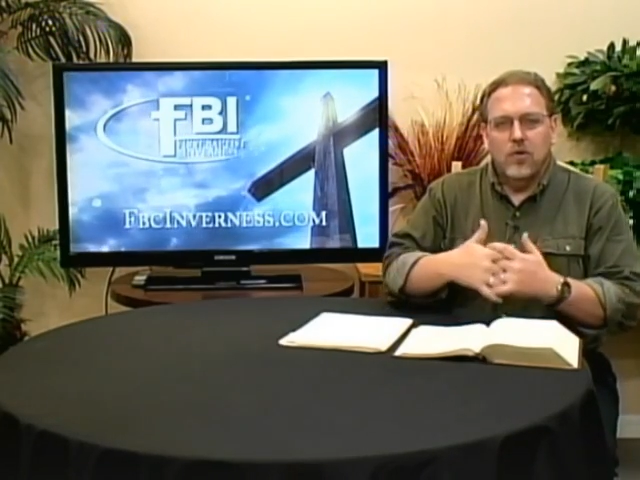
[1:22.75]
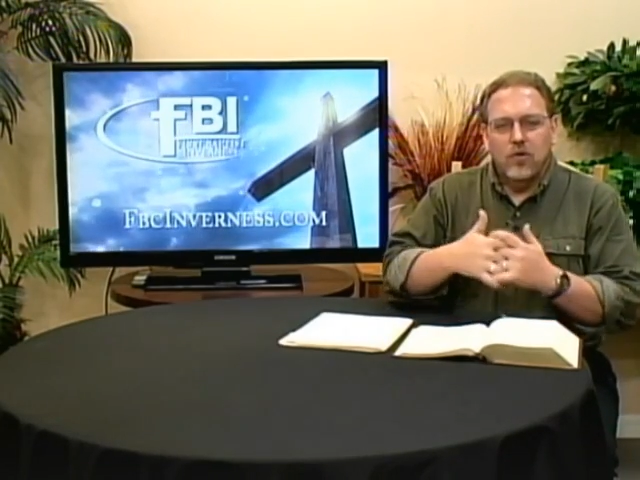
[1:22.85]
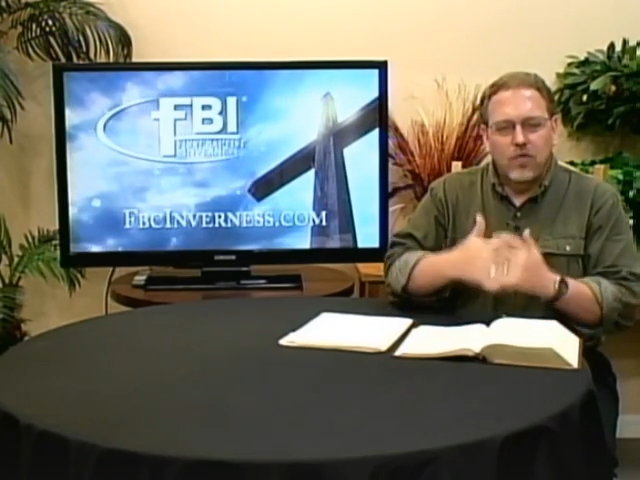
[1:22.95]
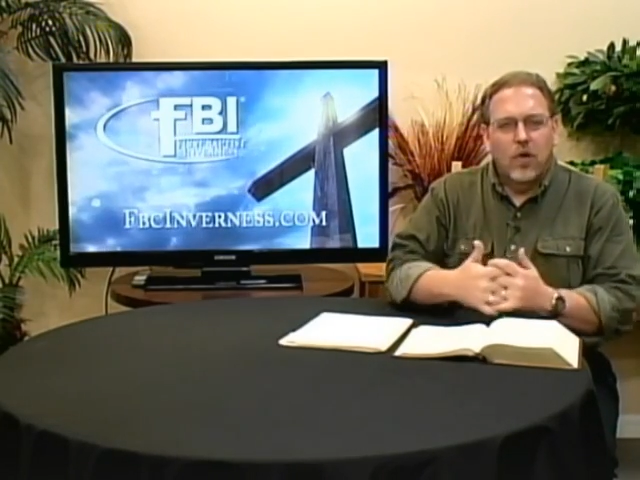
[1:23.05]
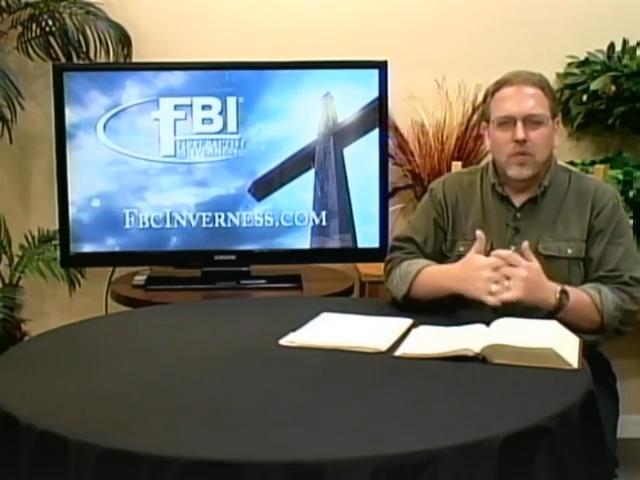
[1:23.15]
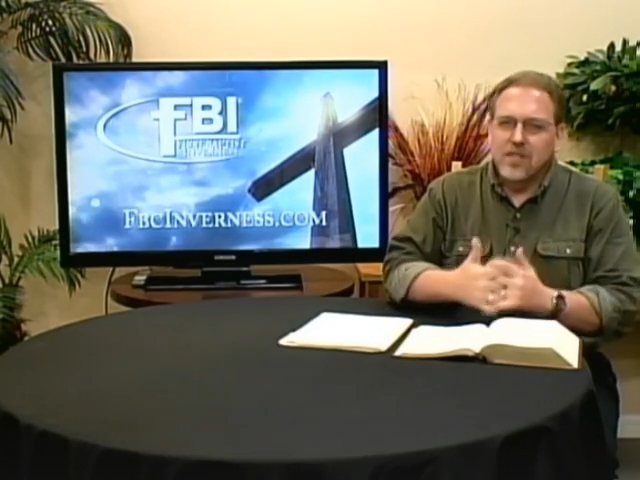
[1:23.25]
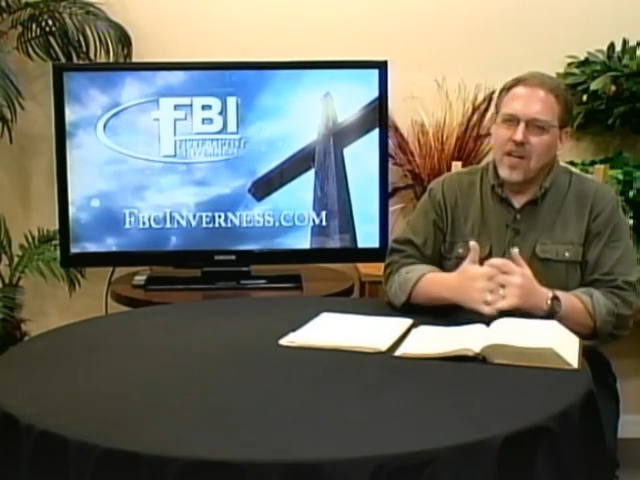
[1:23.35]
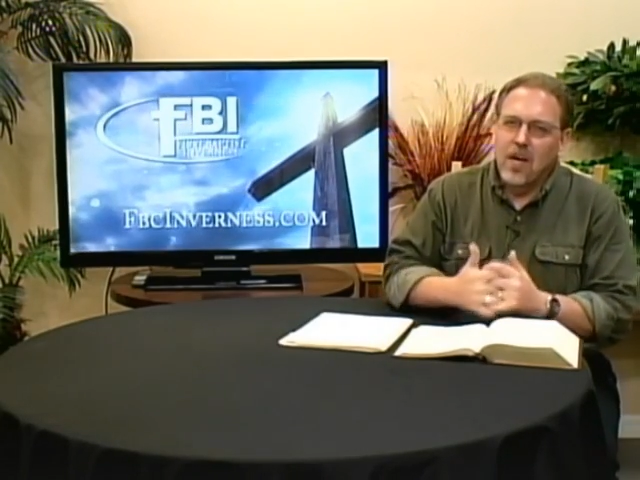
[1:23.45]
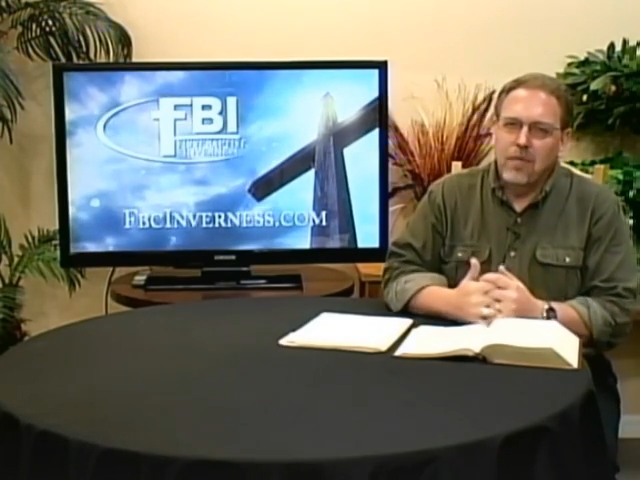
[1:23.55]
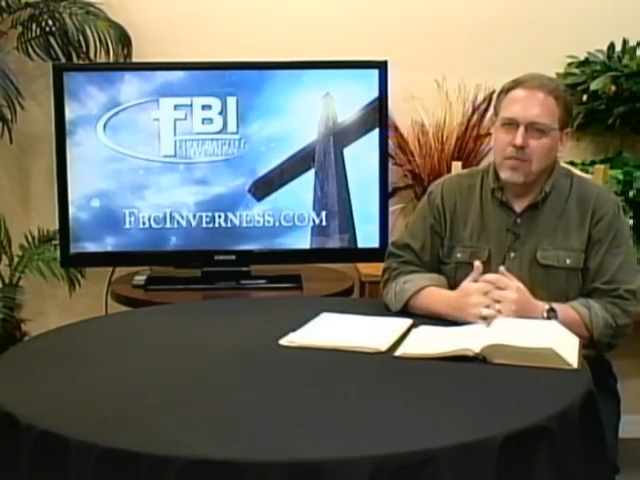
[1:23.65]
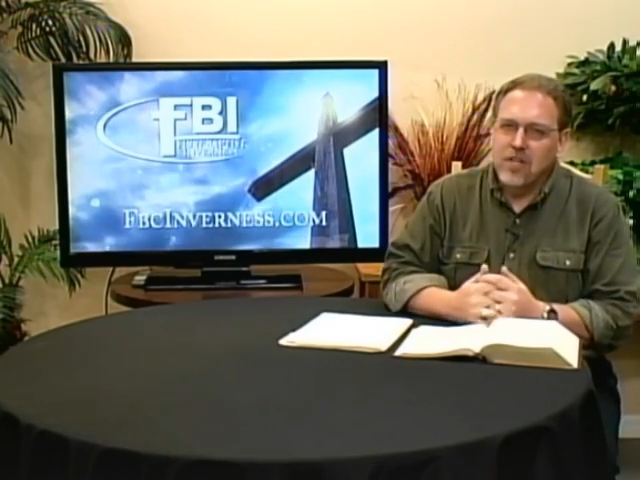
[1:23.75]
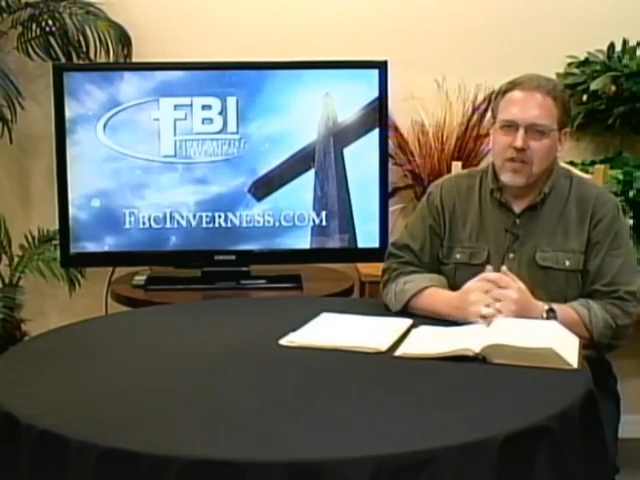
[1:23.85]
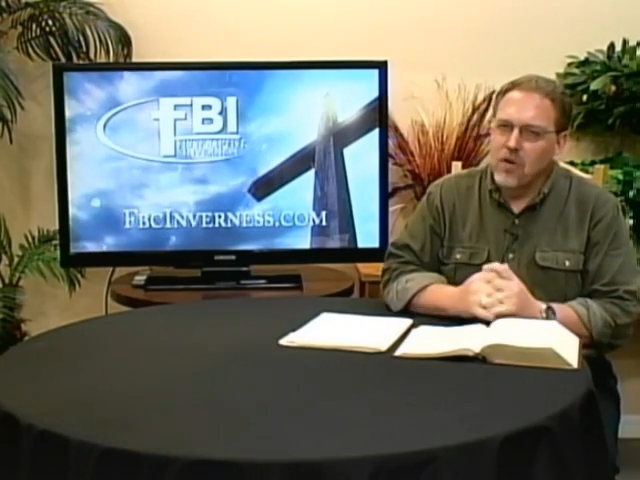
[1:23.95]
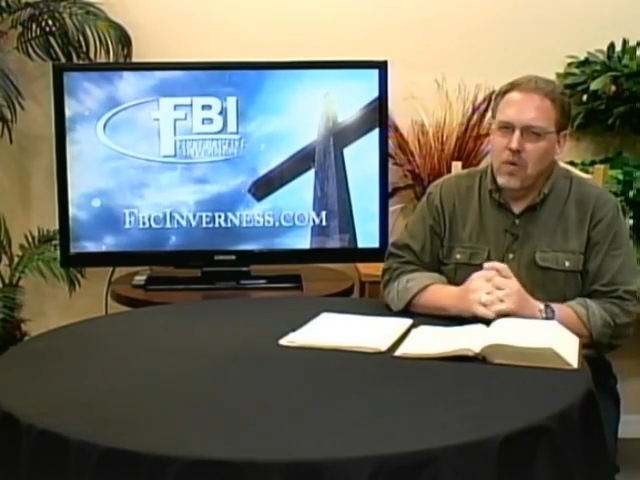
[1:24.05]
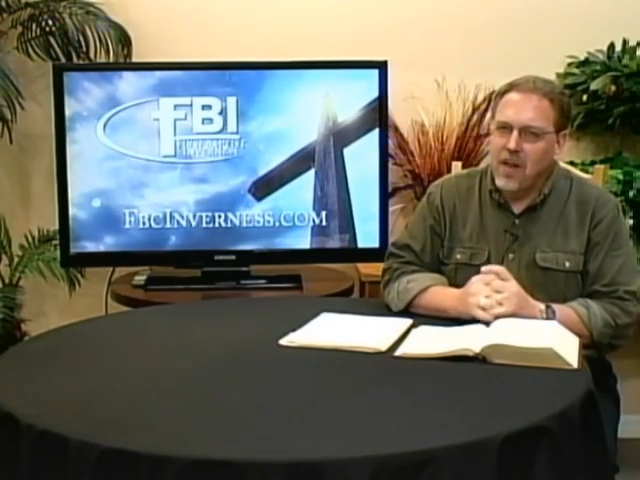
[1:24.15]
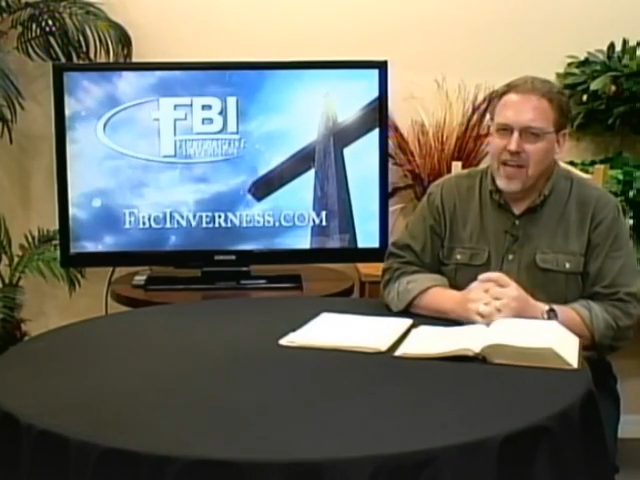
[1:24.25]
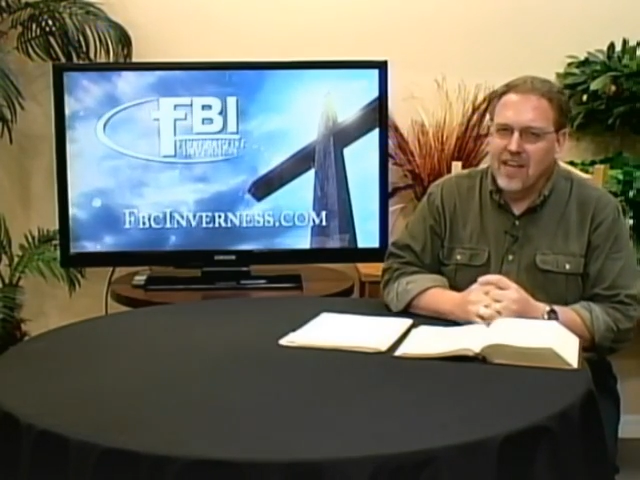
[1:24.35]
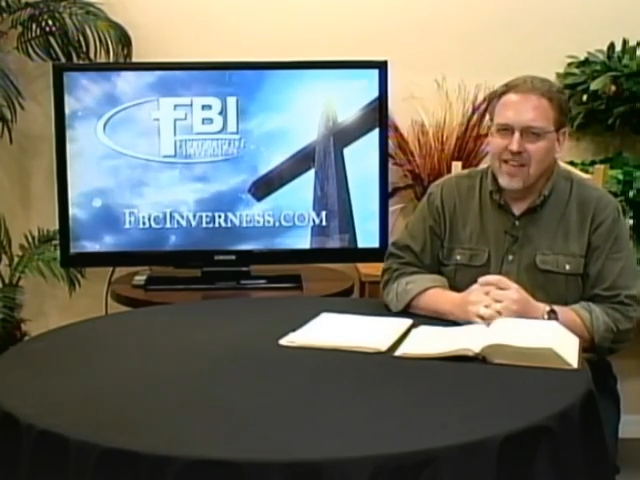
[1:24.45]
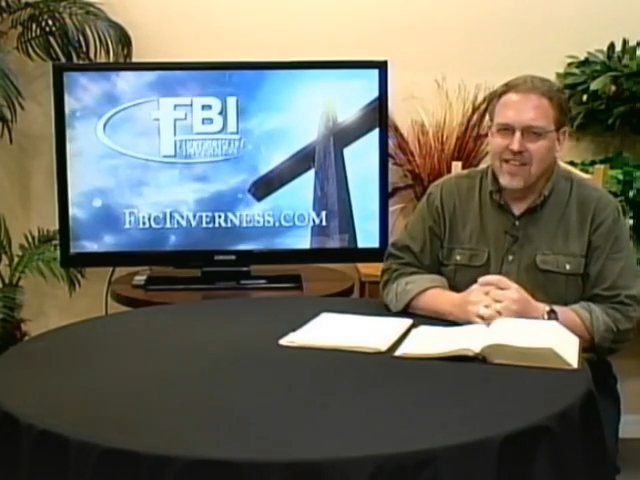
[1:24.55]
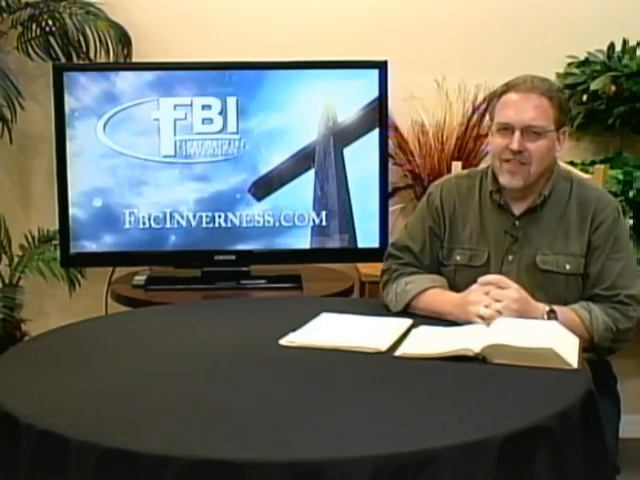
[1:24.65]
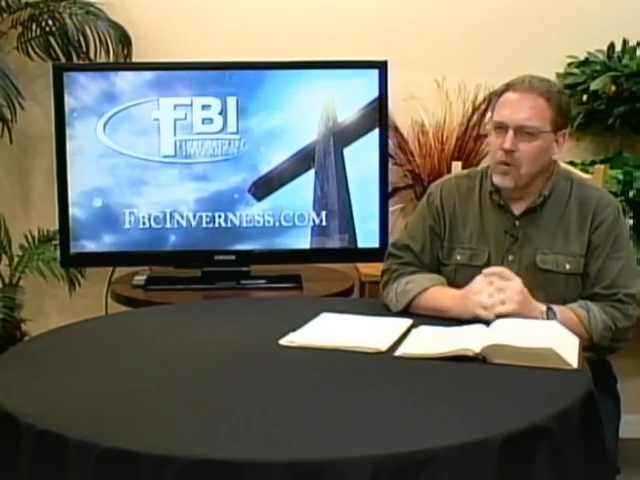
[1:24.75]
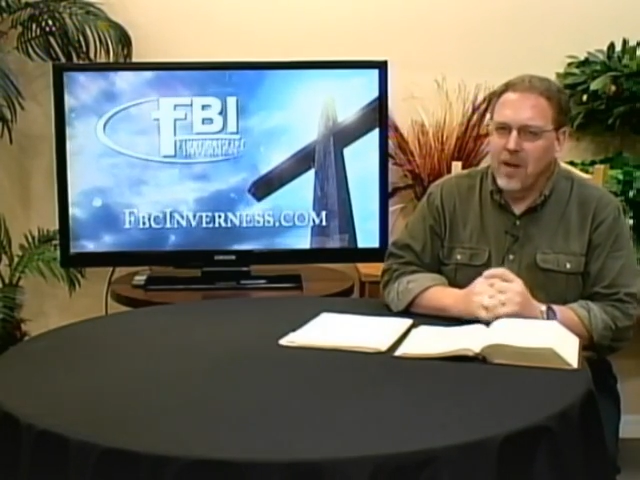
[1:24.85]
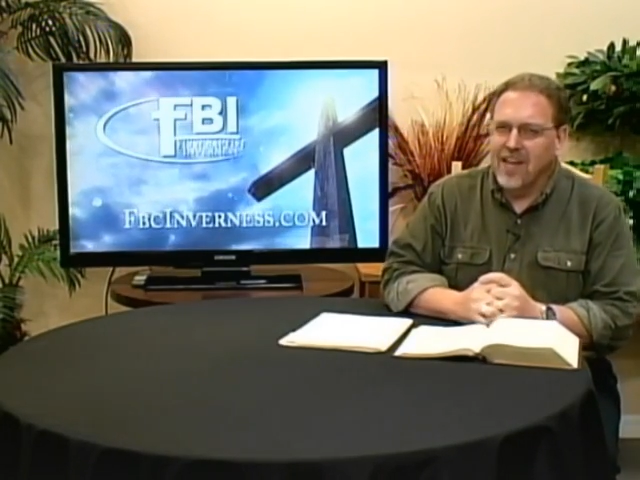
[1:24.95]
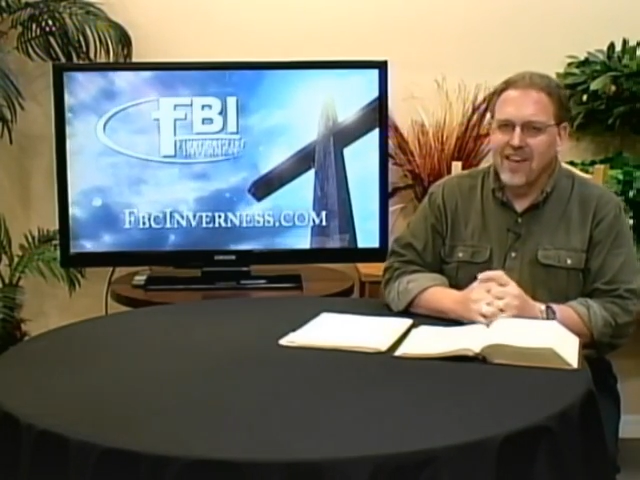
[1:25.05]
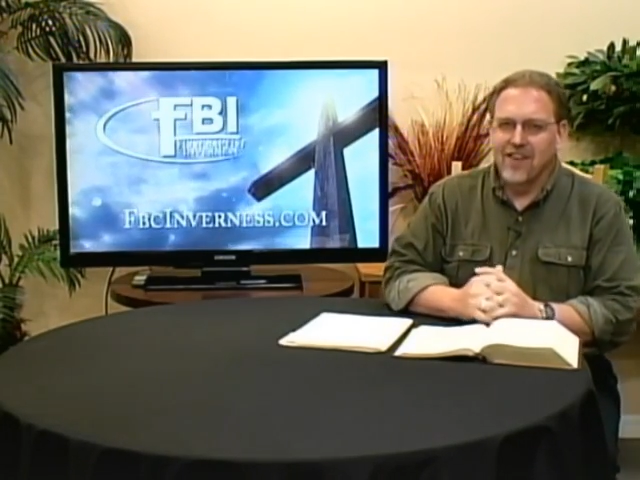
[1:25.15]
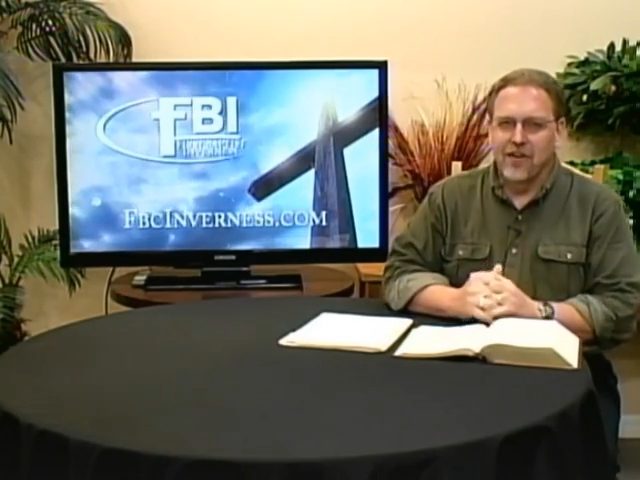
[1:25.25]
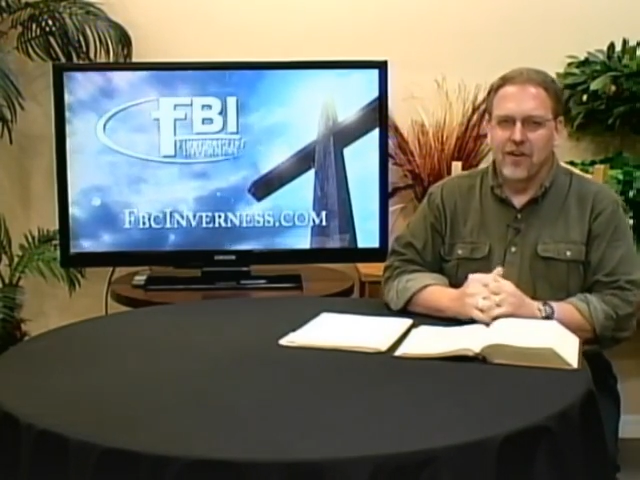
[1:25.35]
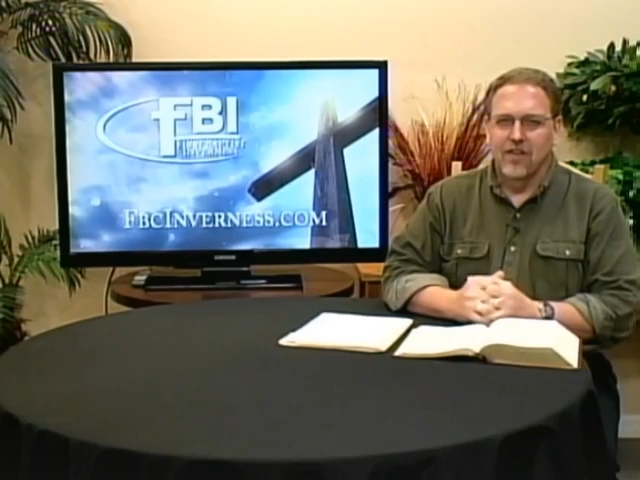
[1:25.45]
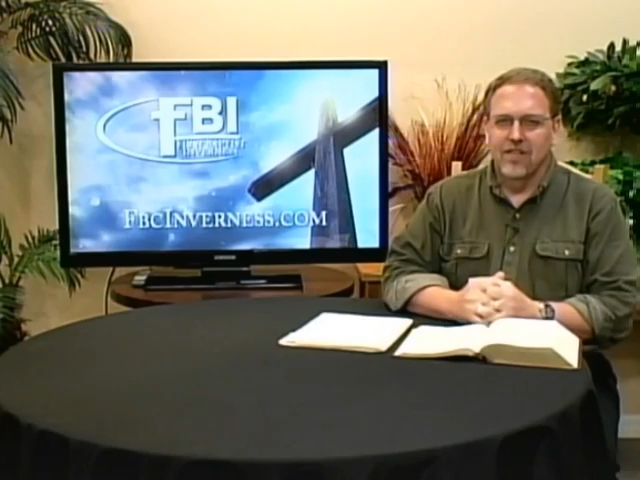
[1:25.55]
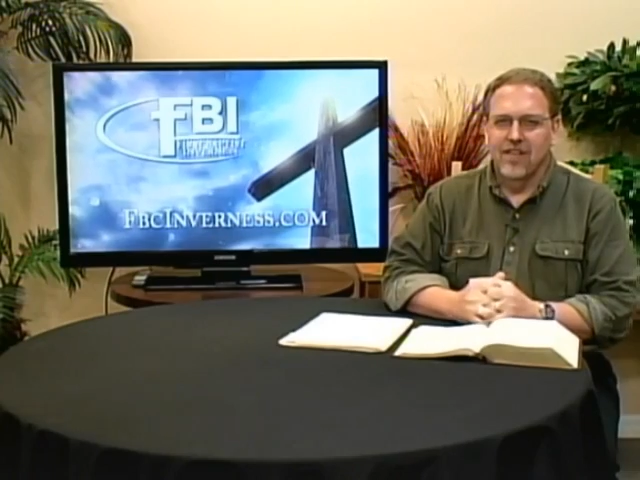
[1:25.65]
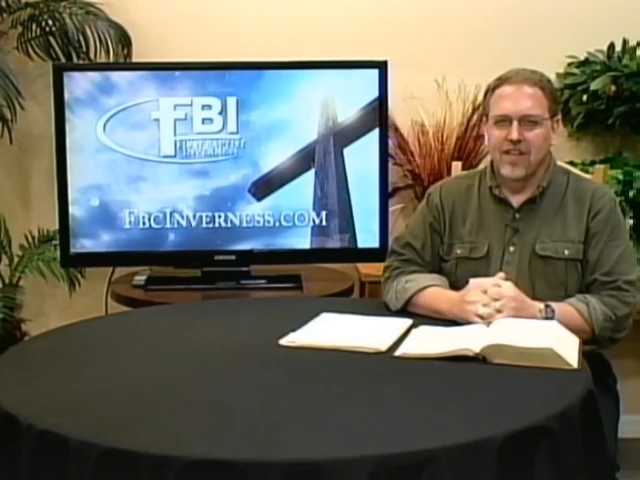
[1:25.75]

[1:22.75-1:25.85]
know is coming, but you don't like it. Don't like it at all.